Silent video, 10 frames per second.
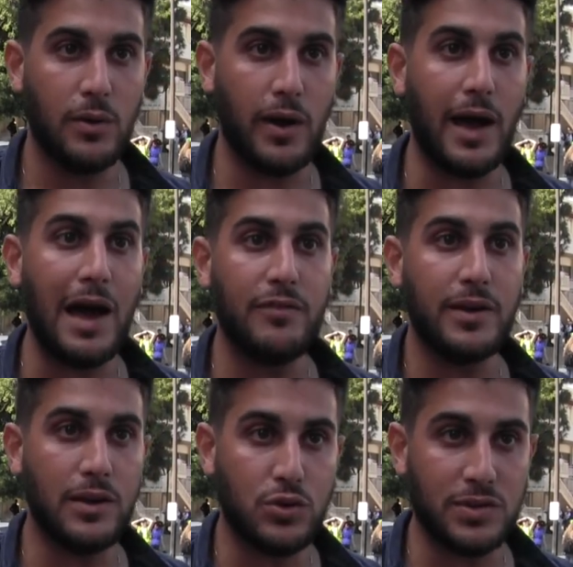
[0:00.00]
Right, I have
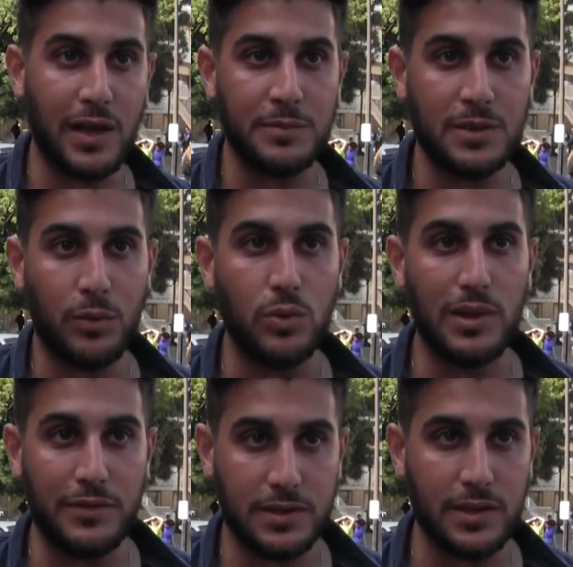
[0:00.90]
an interest. I'm someone who
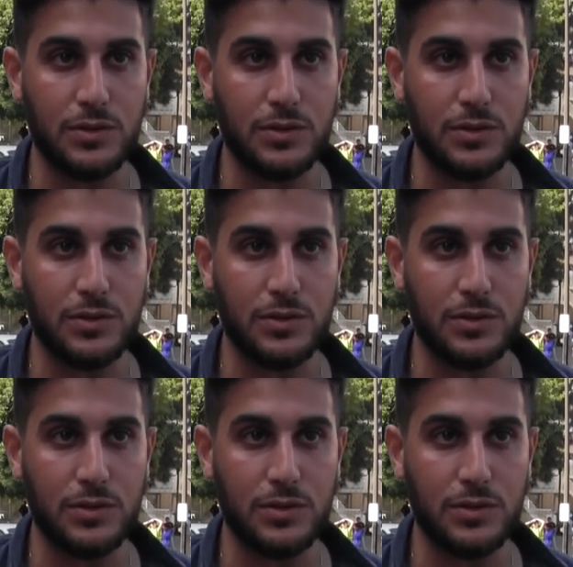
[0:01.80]
lives in